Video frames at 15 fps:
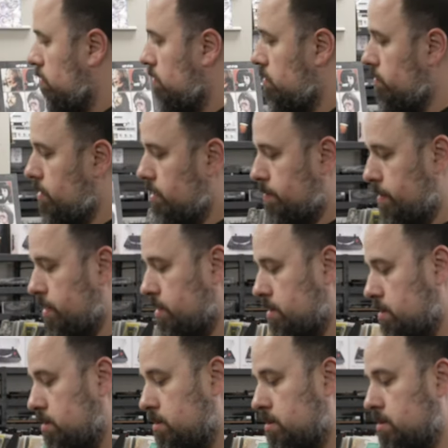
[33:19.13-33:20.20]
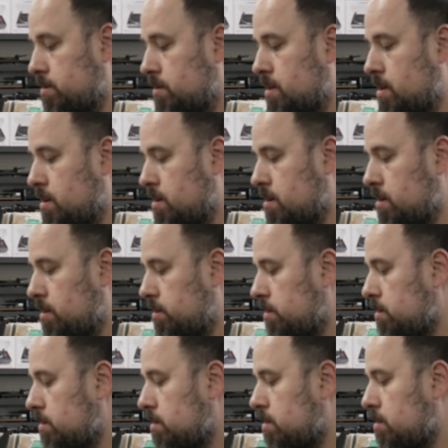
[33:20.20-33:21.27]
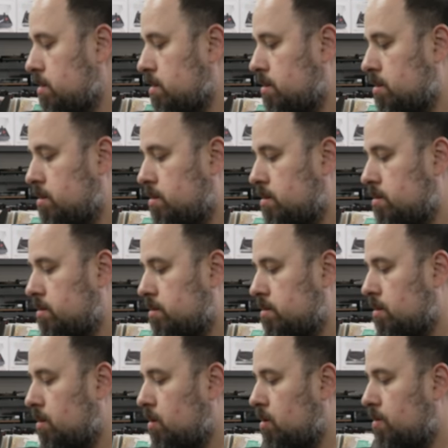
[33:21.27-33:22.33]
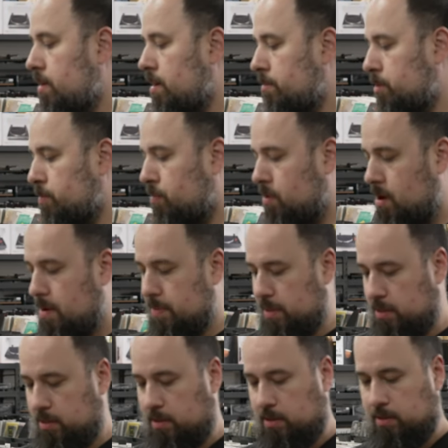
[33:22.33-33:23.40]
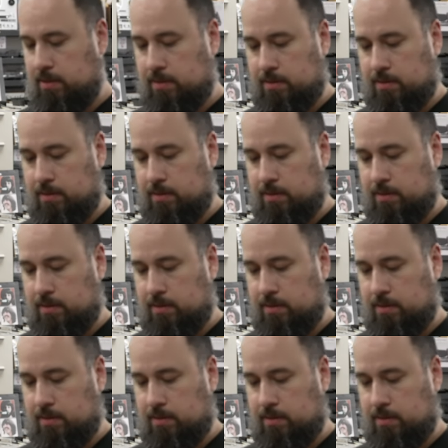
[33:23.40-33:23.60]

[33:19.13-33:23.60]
Oh, wait a minute. Yeah, Hoth. All that was promised.